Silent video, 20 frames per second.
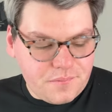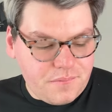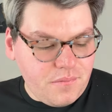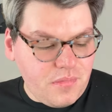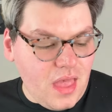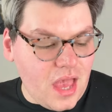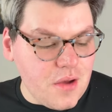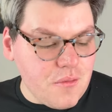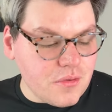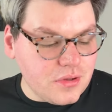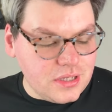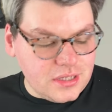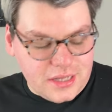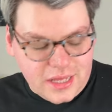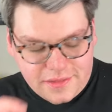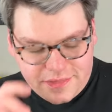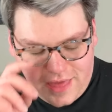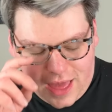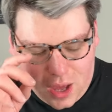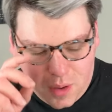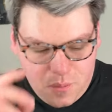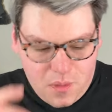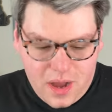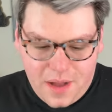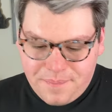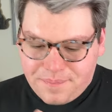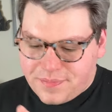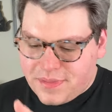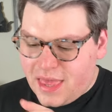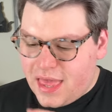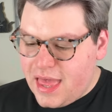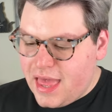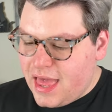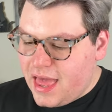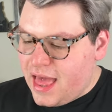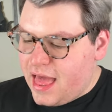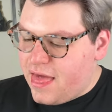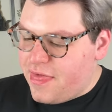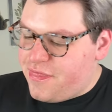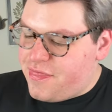I really like that one.
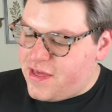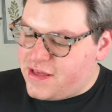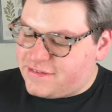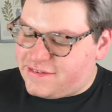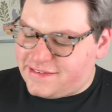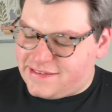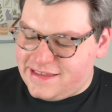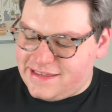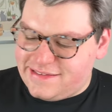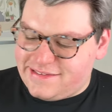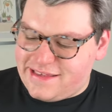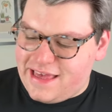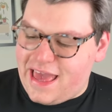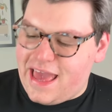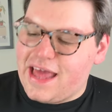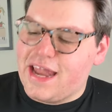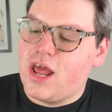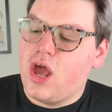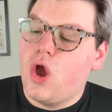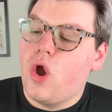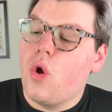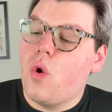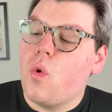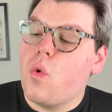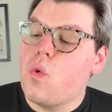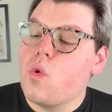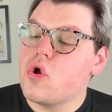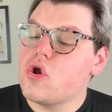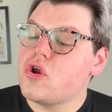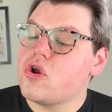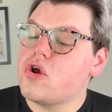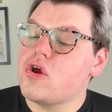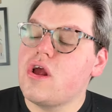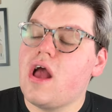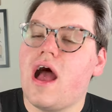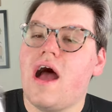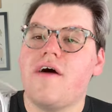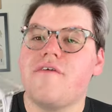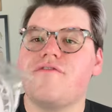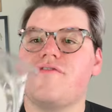This is it. Order
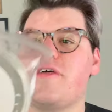of